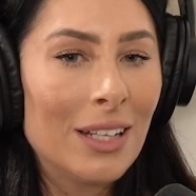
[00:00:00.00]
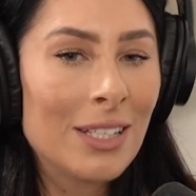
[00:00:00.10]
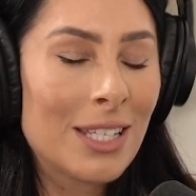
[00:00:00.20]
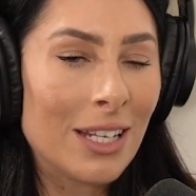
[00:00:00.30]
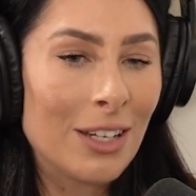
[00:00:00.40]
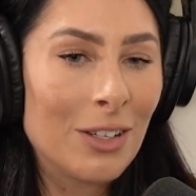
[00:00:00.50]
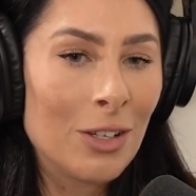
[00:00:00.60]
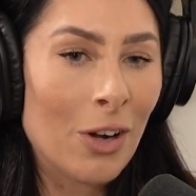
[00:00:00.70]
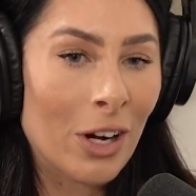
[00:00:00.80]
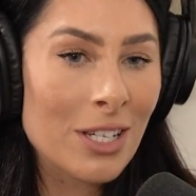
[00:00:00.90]
Listen,
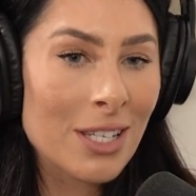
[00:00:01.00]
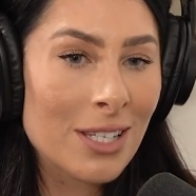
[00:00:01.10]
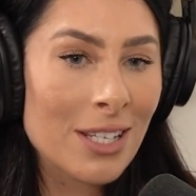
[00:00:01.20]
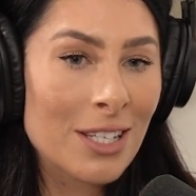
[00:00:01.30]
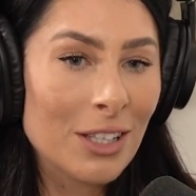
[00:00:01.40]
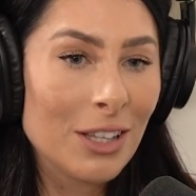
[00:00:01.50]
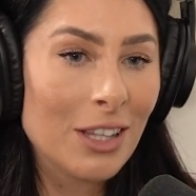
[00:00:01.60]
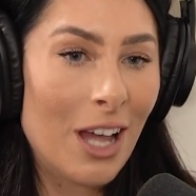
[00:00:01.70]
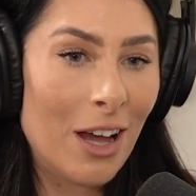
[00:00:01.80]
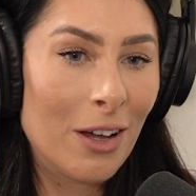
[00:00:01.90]
narcissists
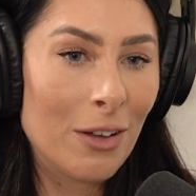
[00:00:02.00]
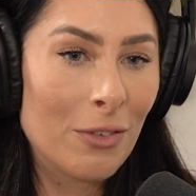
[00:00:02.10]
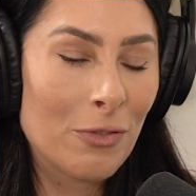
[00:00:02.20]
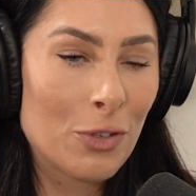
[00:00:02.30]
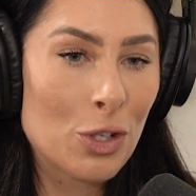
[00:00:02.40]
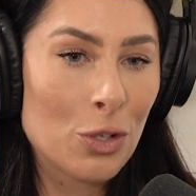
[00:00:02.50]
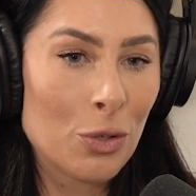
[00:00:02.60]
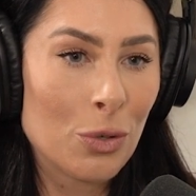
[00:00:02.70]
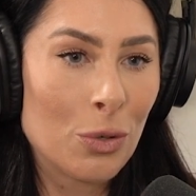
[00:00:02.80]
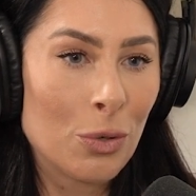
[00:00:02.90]
love
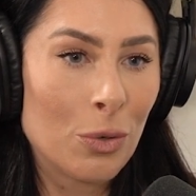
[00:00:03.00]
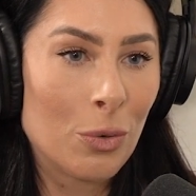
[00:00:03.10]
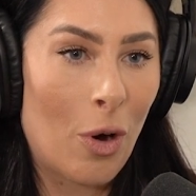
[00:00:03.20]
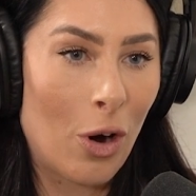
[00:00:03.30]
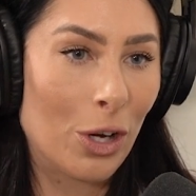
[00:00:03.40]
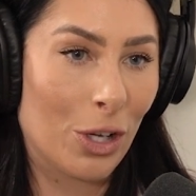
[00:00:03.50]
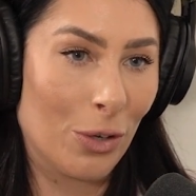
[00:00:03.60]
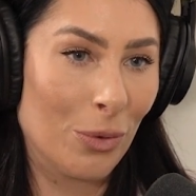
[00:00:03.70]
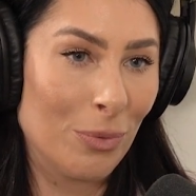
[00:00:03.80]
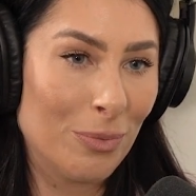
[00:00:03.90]
to
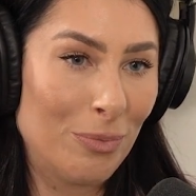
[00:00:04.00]
argue